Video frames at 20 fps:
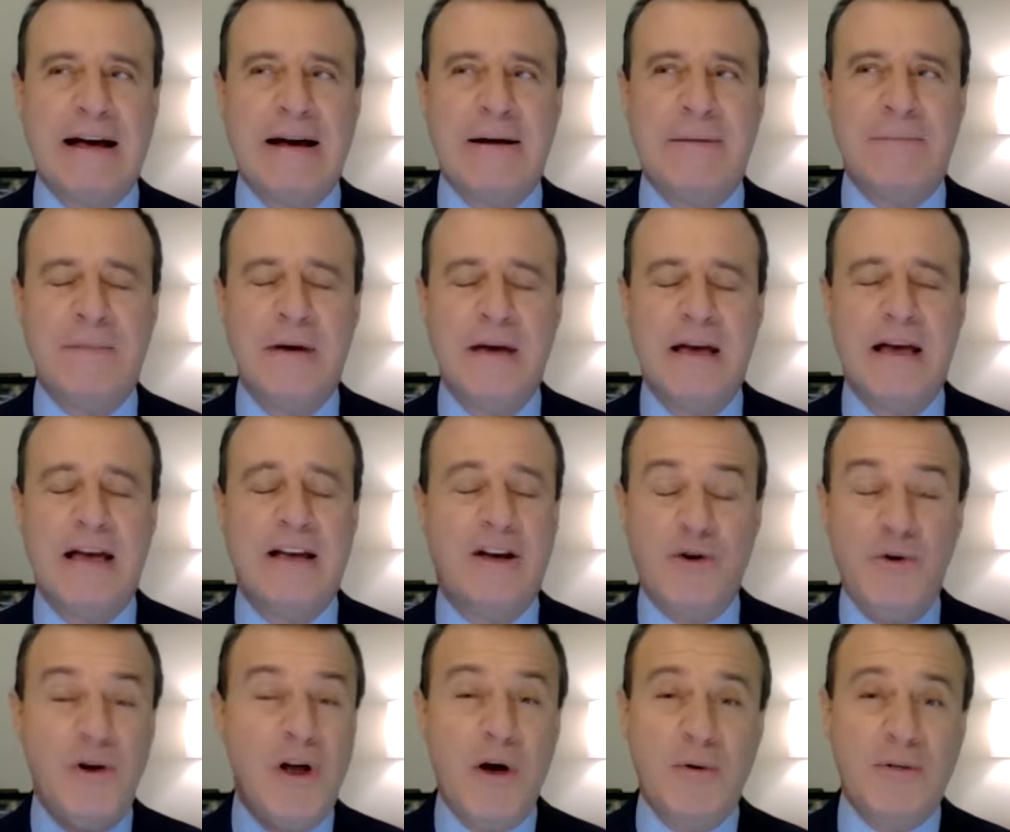Um,
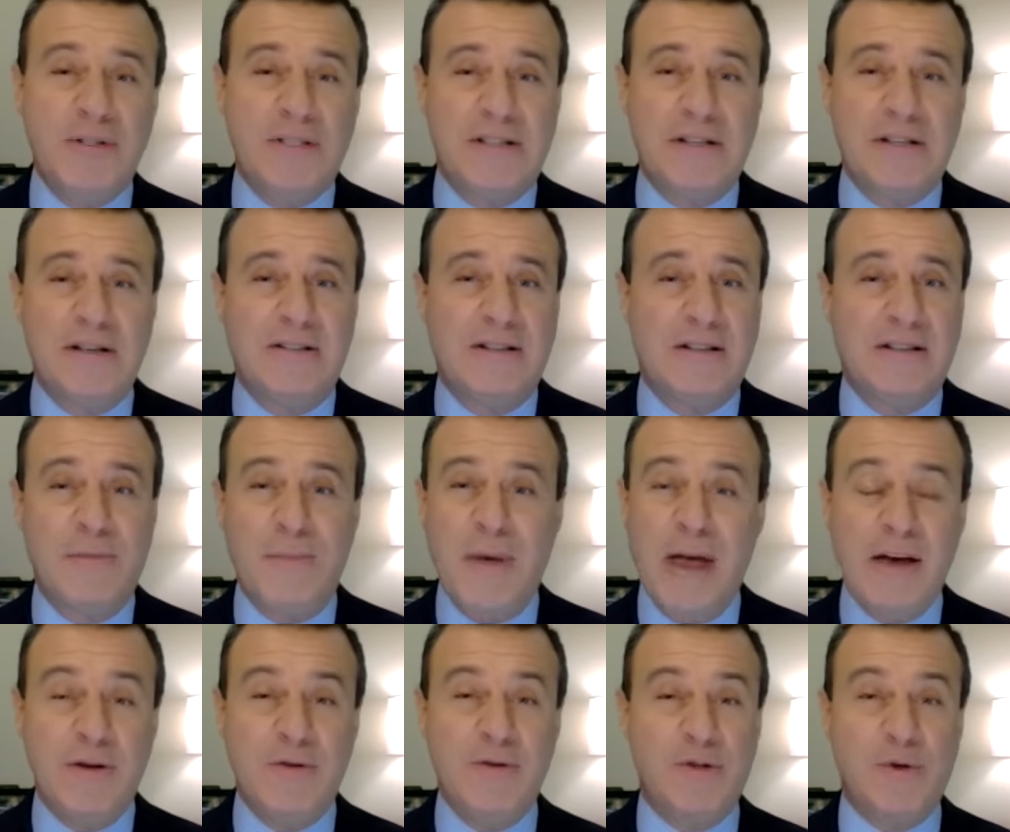kudos to, to the
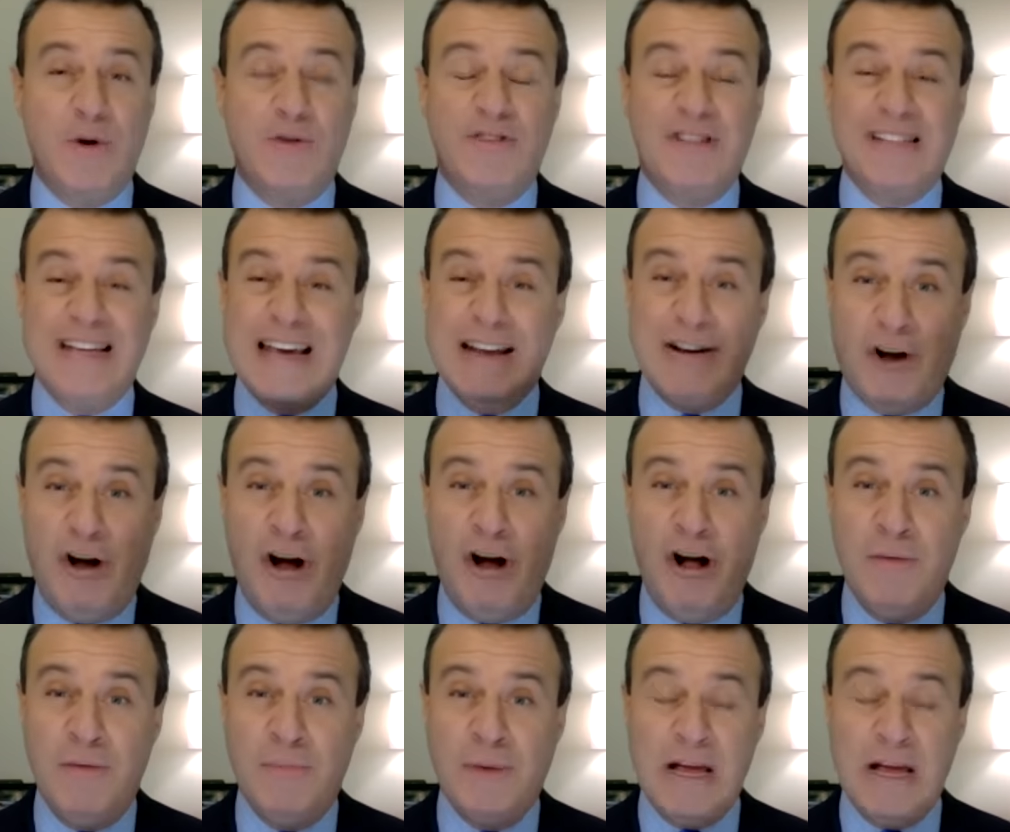man who sort of stayed
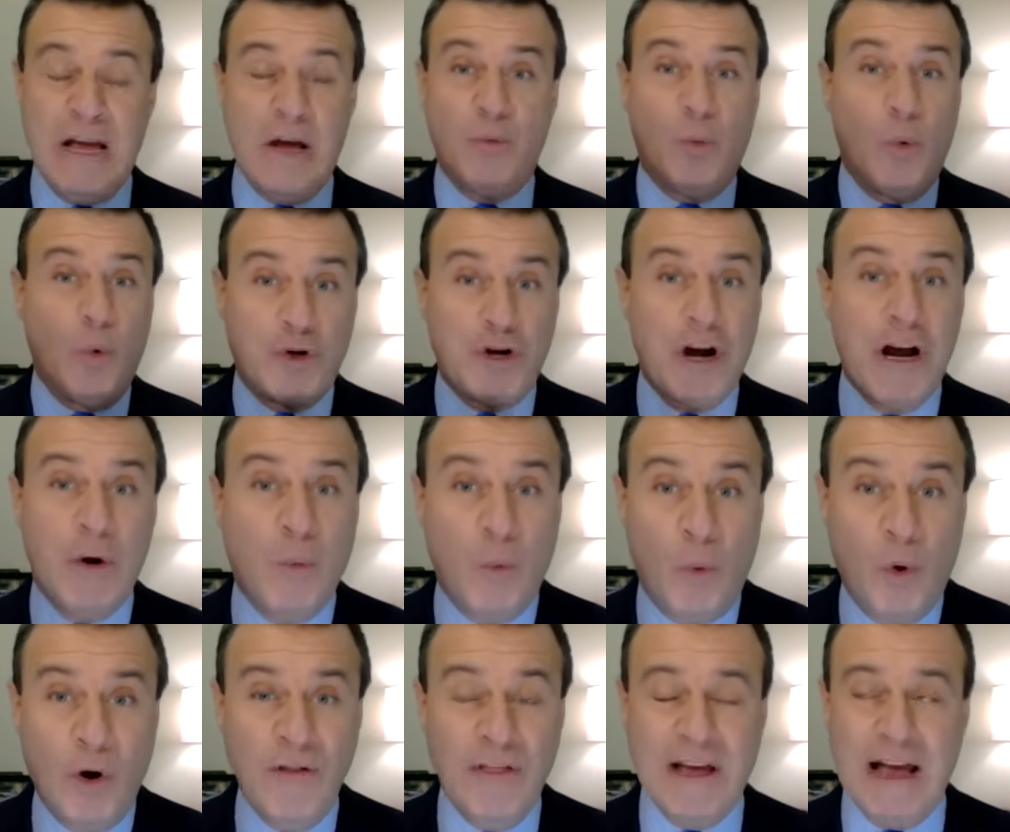calm and, and will try to
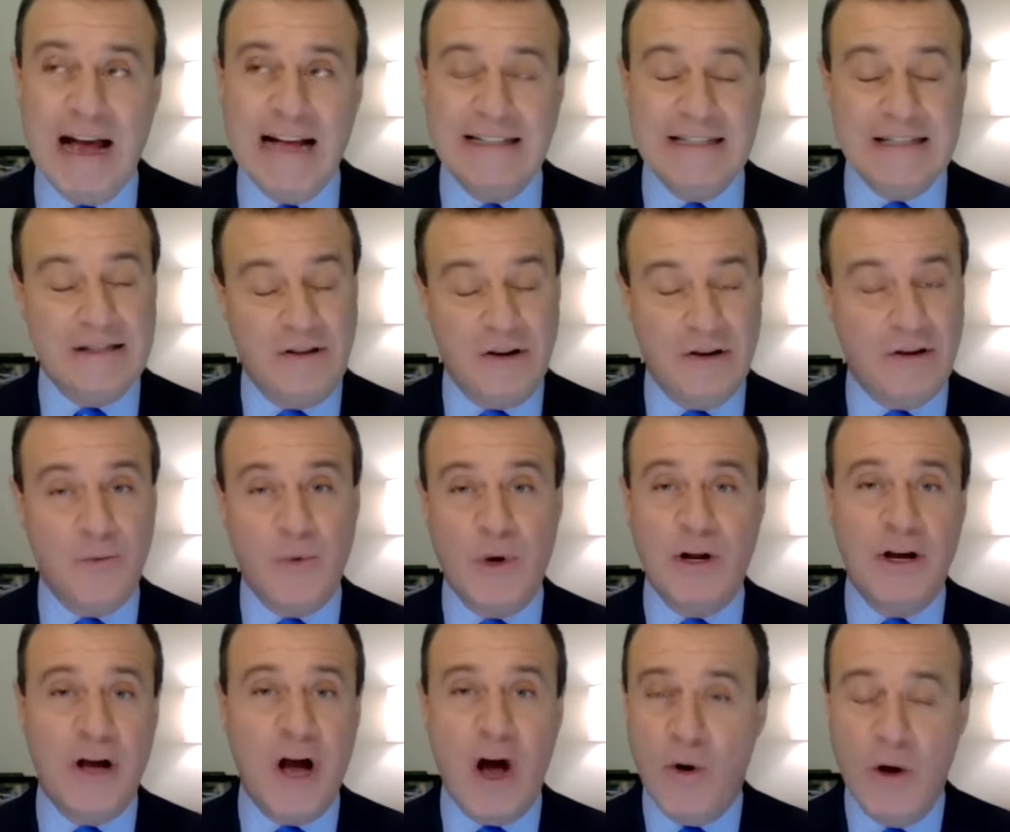warn the guy and says, look, you
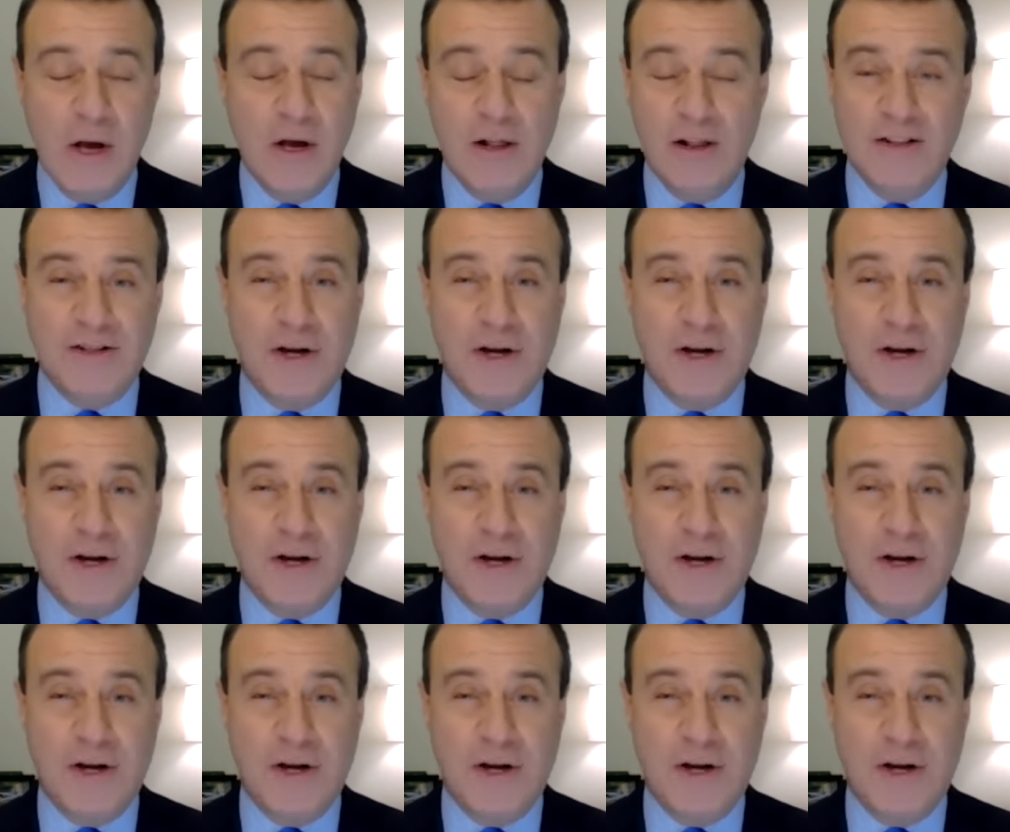want to go?